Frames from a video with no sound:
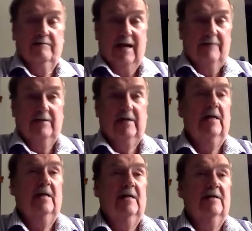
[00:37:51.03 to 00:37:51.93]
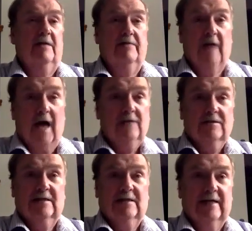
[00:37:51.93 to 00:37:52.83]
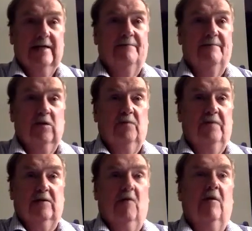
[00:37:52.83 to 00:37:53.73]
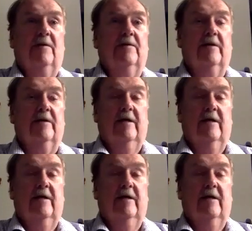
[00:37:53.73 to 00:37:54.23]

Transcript: Maybe subconsciously you picked Arthur.